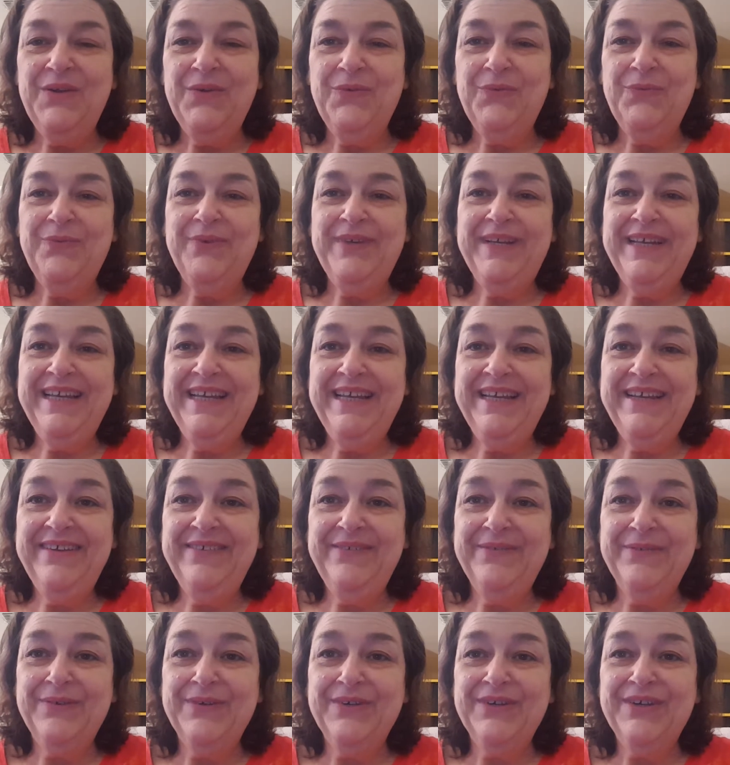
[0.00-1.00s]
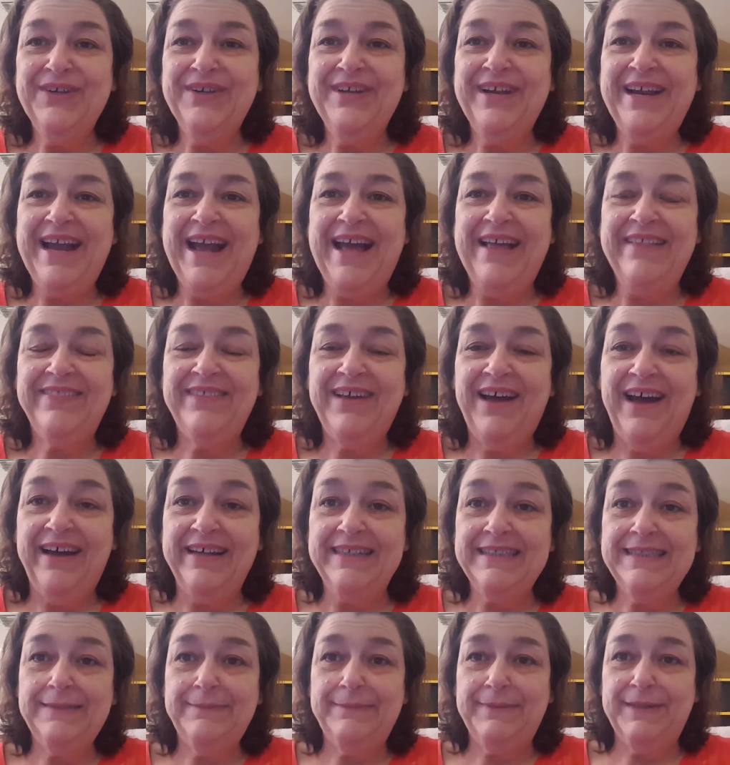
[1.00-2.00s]
We were at the
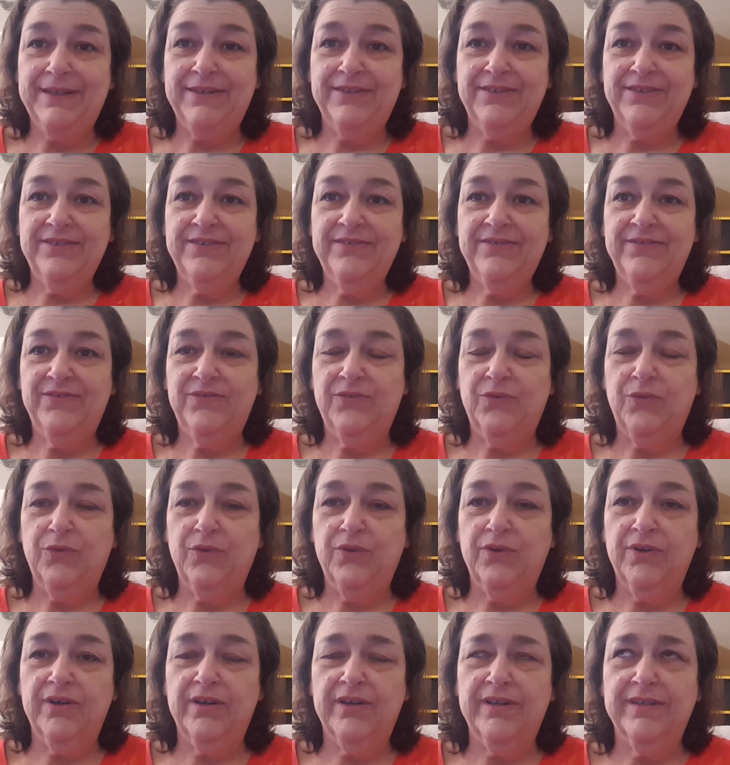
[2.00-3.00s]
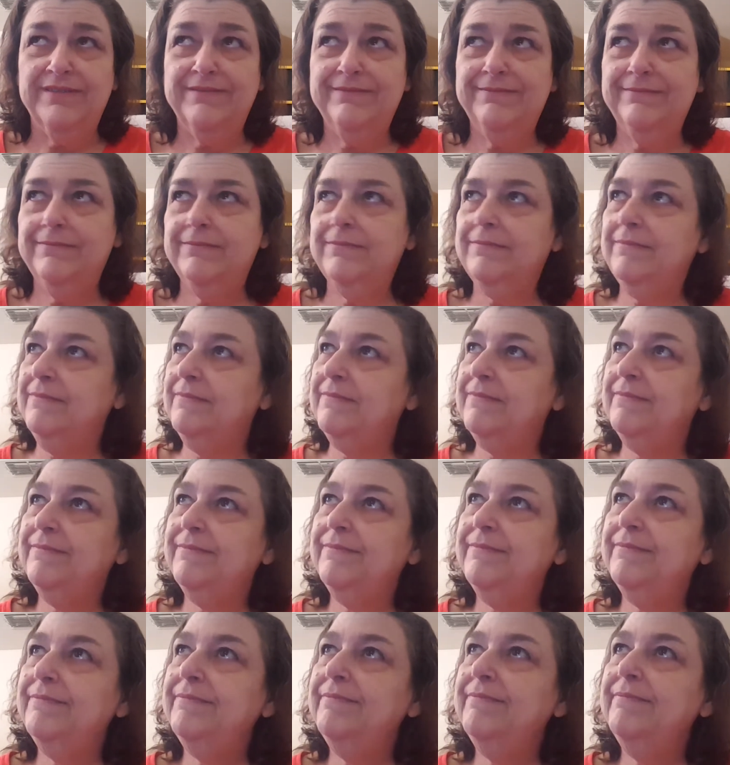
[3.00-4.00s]
hospital for
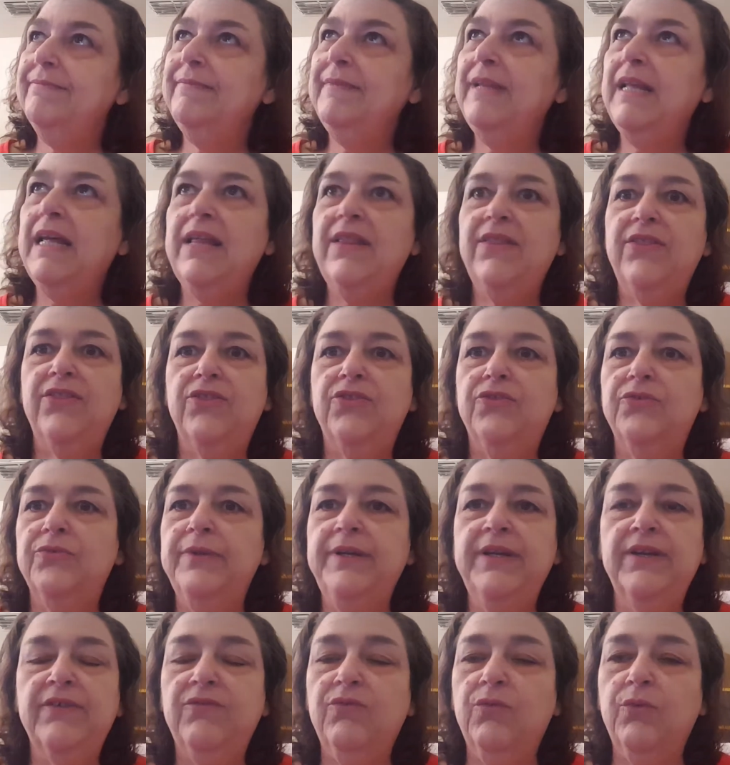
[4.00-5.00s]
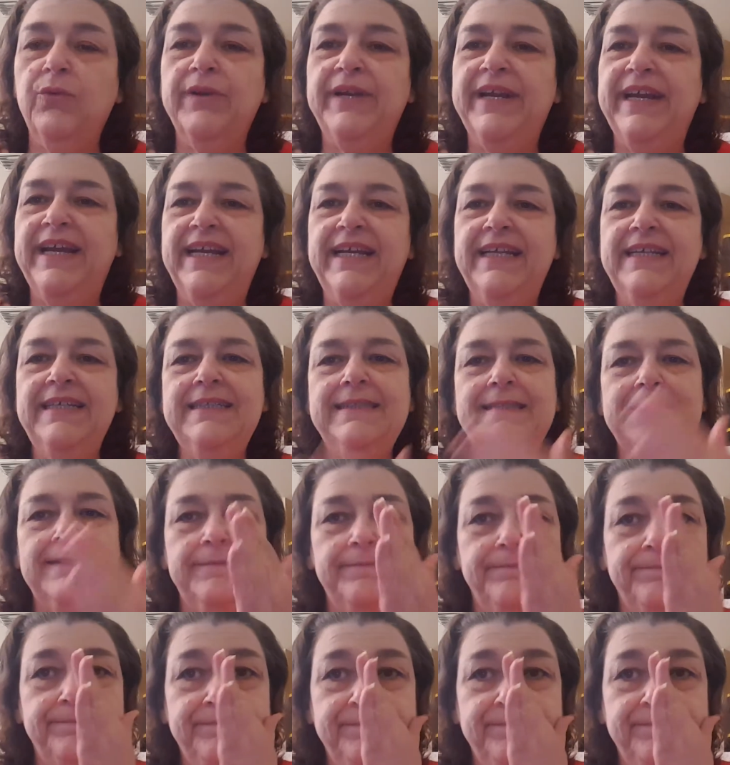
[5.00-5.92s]
3 or 4 days.